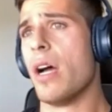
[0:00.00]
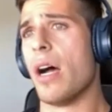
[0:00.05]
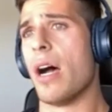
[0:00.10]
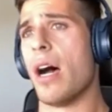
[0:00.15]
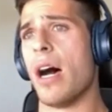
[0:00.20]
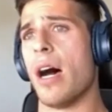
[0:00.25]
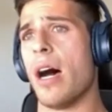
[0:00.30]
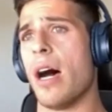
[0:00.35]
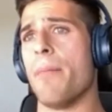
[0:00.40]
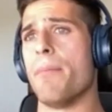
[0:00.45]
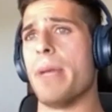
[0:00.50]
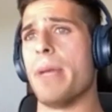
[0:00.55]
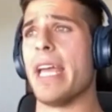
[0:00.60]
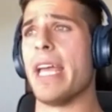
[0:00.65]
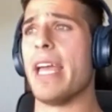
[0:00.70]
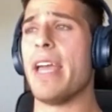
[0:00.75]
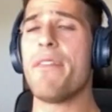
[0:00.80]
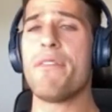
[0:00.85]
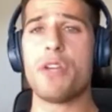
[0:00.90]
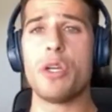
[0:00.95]

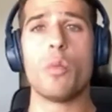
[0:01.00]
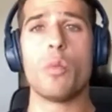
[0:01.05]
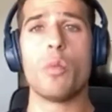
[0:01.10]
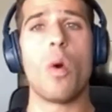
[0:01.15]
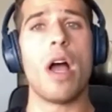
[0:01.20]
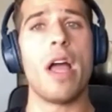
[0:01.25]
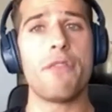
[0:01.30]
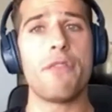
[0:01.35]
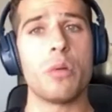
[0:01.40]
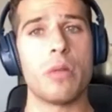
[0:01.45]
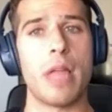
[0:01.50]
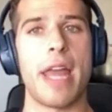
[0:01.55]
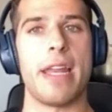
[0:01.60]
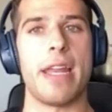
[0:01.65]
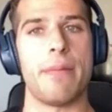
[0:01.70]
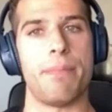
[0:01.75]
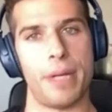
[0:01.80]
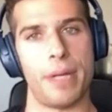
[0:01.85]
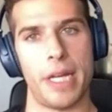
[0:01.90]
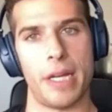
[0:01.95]
If you let
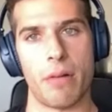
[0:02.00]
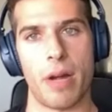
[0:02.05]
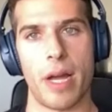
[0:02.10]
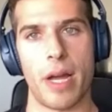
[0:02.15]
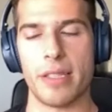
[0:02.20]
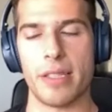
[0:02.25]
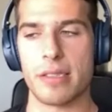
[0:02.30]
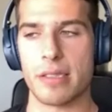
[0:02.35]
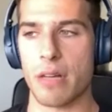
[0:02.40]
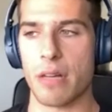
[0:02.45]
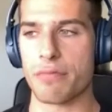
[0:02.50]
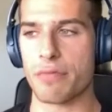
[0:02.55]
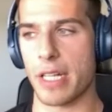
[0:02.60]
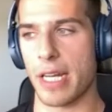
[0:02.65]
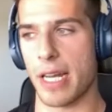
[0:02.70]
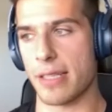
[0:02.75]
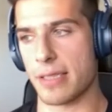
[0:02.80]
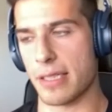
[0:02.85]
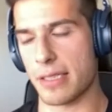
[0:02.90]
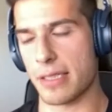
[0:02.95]
it be, right? Suffering
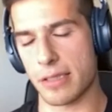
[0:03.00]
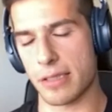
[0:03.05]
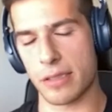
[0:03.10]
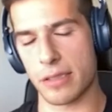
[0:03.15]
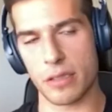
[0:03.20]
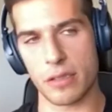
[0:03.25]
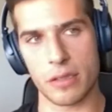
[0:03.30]
has this